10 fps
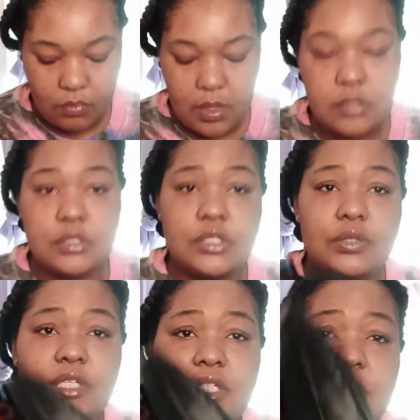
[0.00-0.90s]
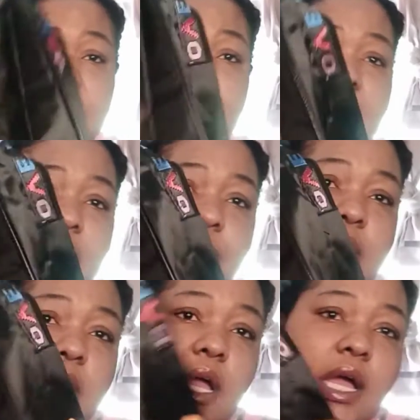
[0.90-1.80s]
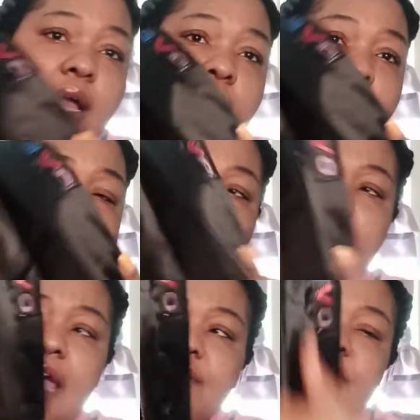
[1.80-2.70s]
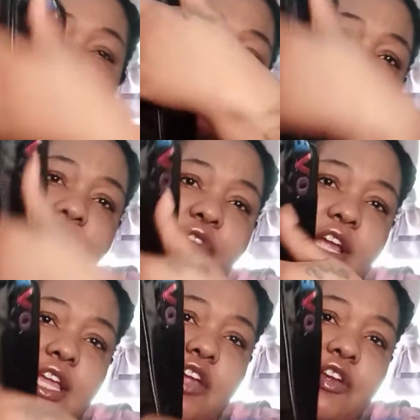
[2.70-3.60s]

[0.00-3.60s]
So this is the black one, y'all. It have a zipper in right here in the